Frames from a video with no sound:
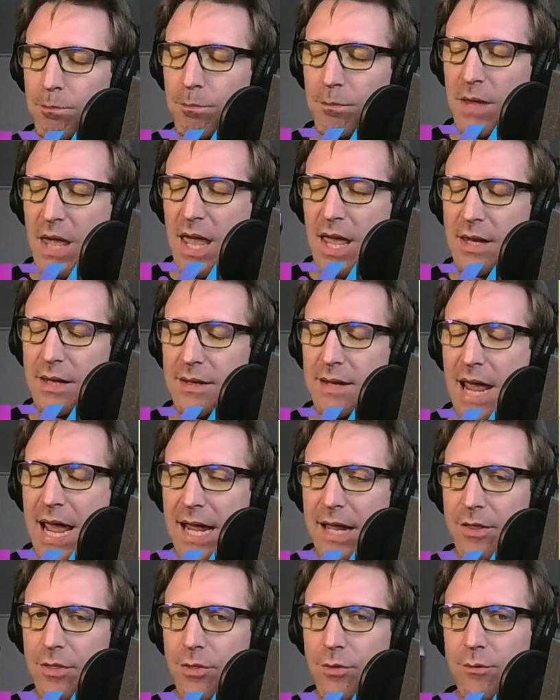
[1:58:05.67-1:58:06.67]
Pentec
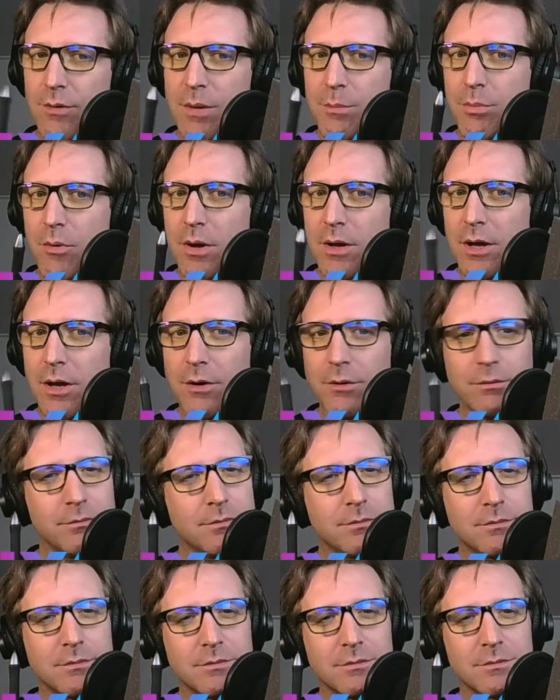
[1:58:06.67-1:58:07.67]
3.0.
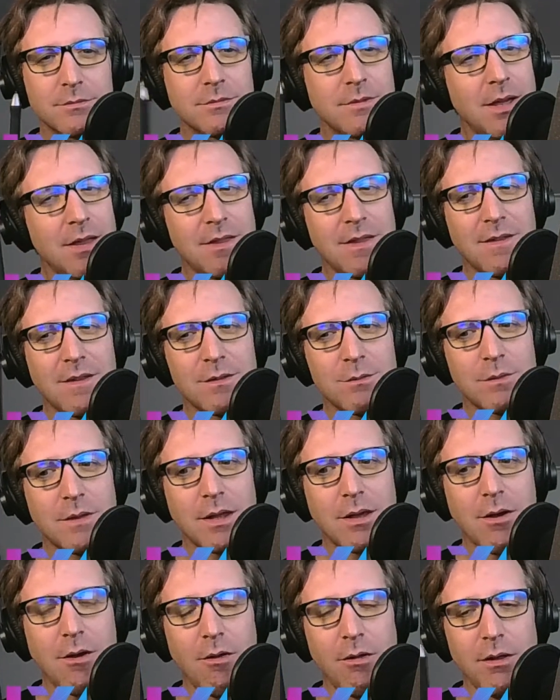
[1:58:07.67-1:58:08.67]
I think that's what they
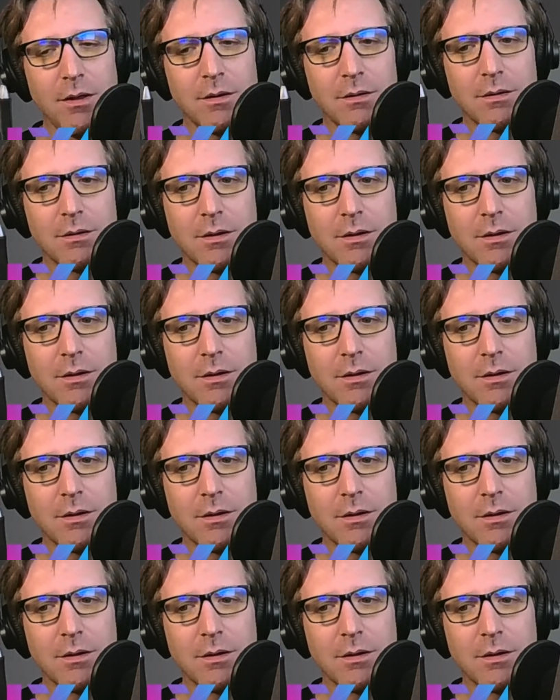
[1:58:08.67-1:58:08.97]
call it.